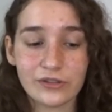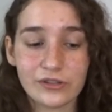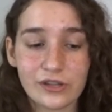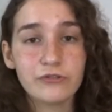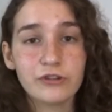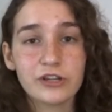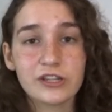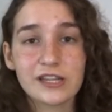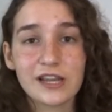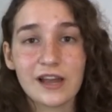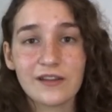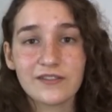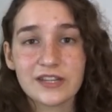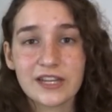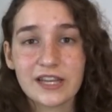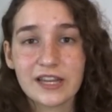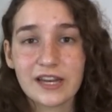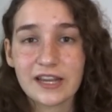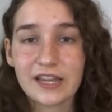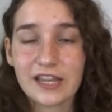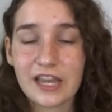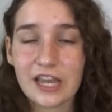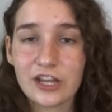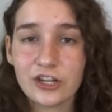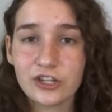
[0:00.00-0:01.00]
so you just have to get
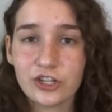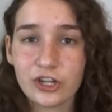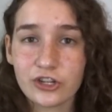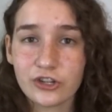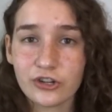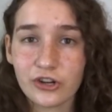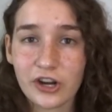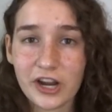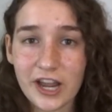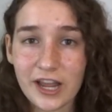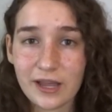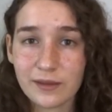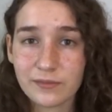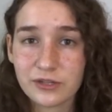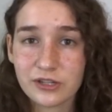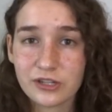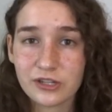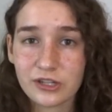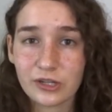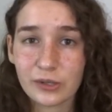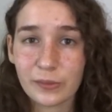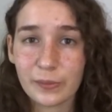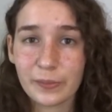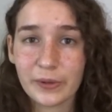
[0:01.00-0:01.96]
a gauge on your hamster.